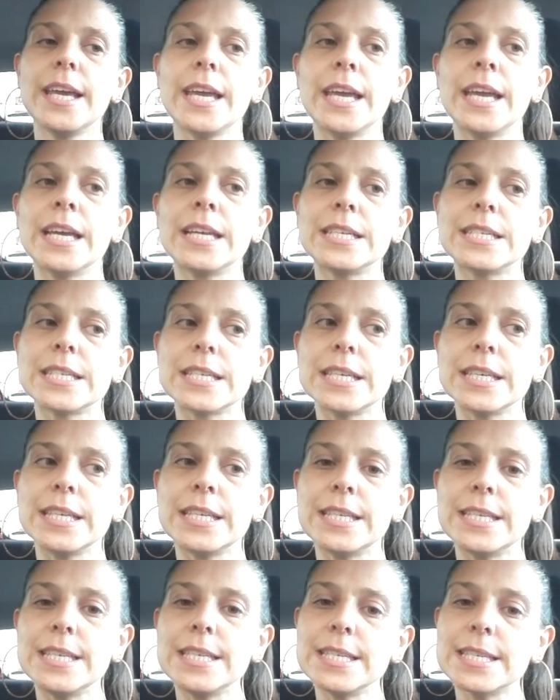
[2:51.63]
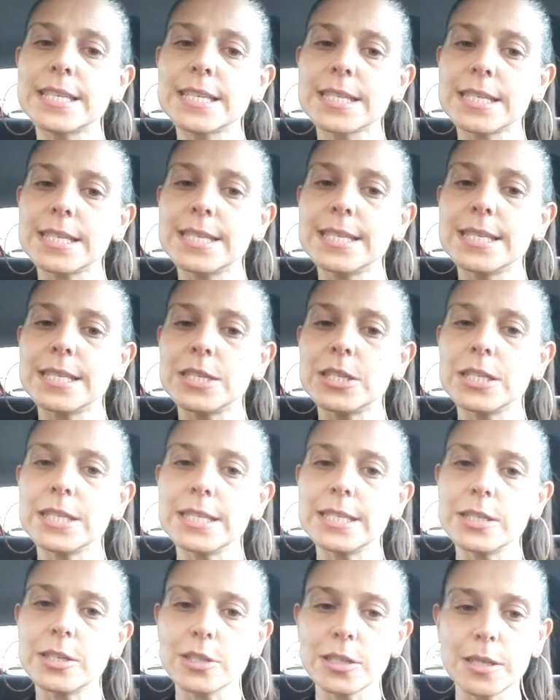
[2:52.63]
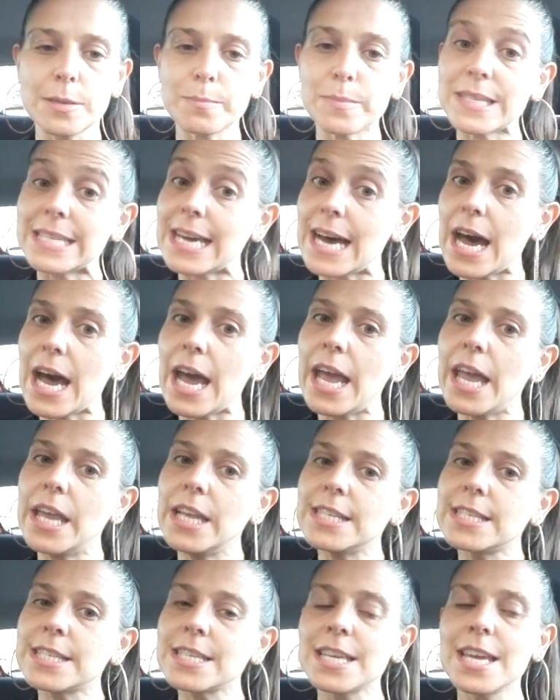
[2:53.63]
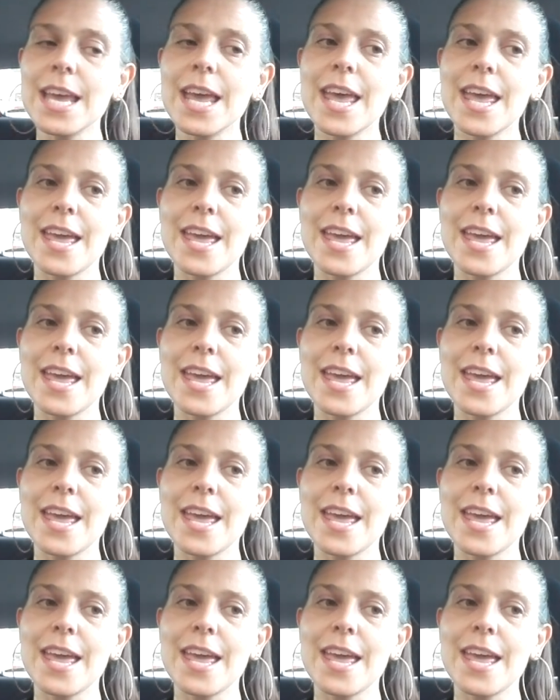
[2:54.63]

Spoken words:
and he's considered a little uptight,